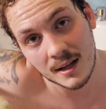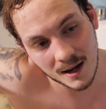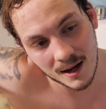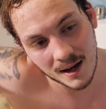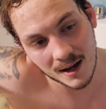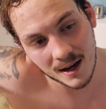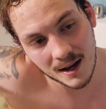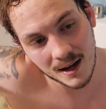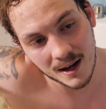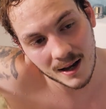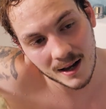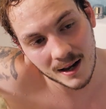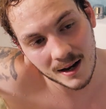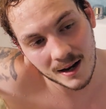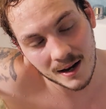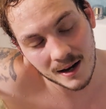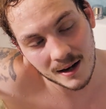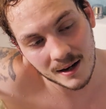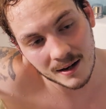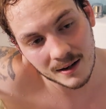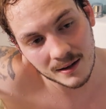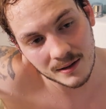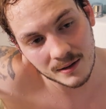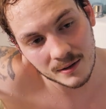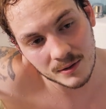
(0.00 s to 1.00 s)

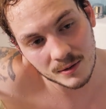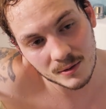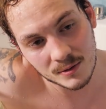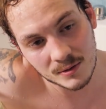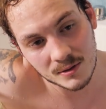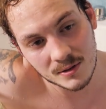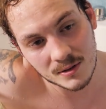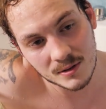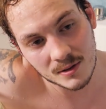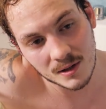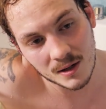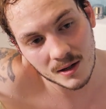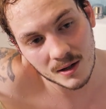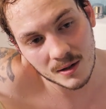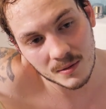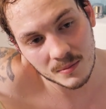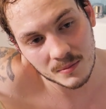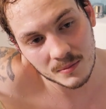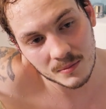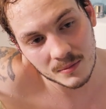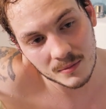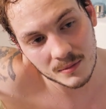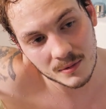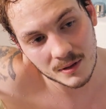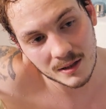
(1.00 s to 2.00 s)
and do
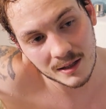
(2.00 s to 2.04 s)
some